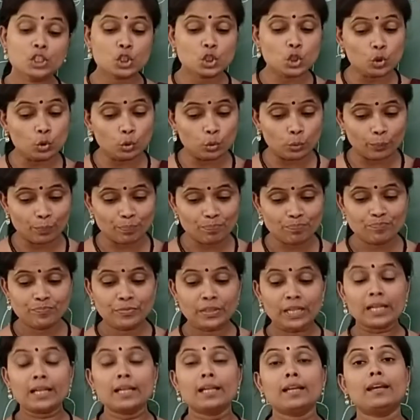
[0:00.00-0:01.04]

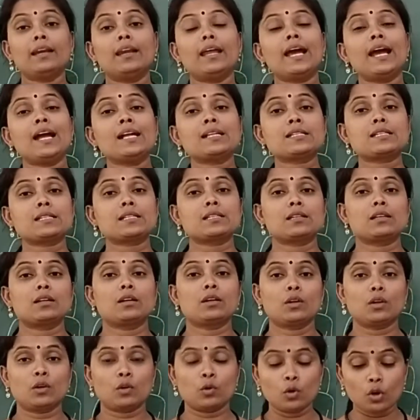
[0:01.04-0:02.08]
too. Let's
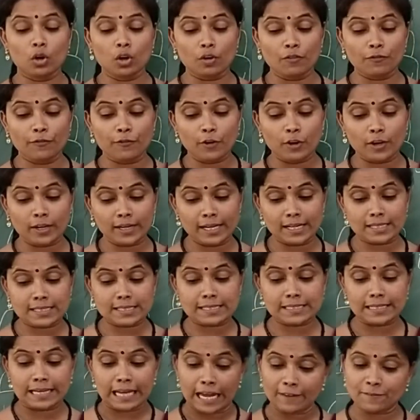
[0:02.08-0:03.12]
go for its
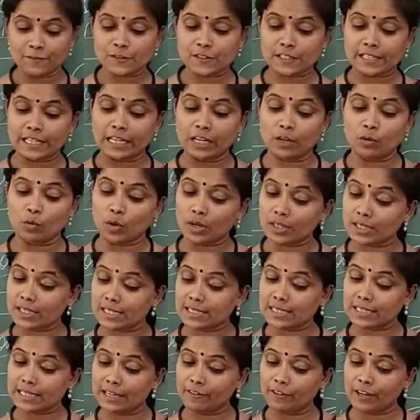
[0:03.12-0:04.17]
life skill. What
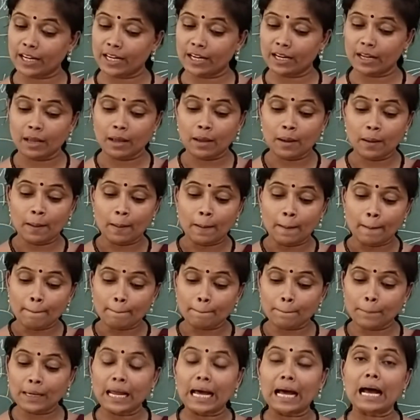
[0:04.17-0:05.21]
is given?
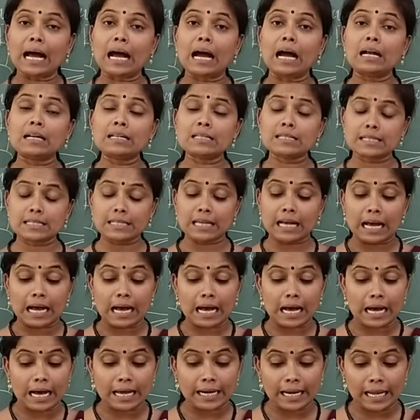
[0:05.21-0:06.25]
Plants
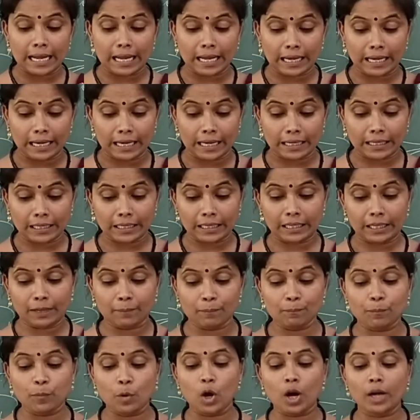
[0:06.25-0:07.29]
are an
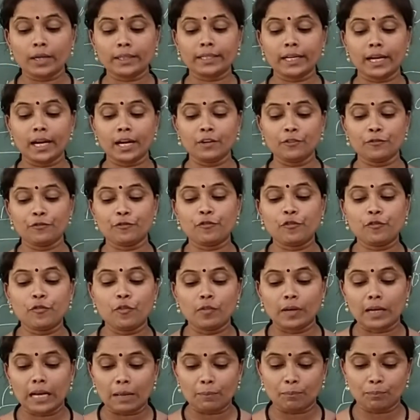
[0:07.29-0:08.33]
important
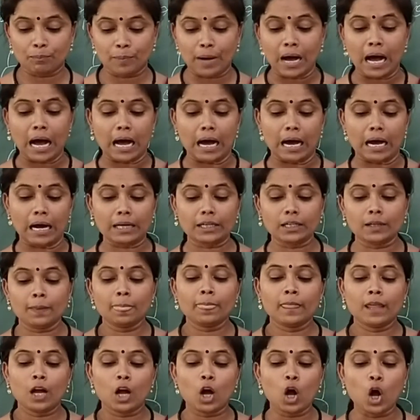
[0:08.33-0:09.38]
part
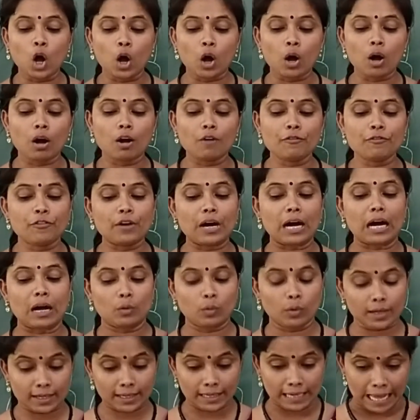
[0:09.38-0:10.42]
of
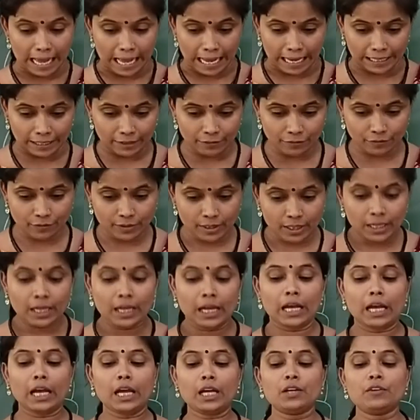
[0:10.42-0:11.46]
our life,
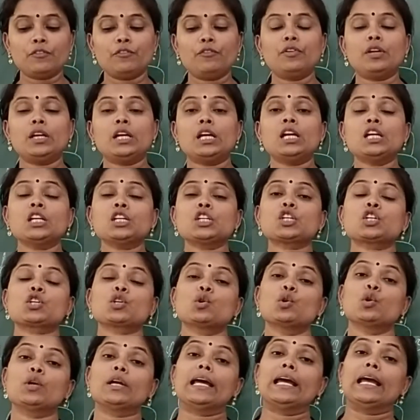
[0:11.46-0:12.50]
and we
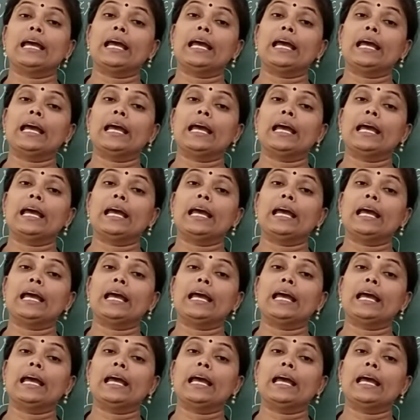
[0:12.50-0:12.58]
should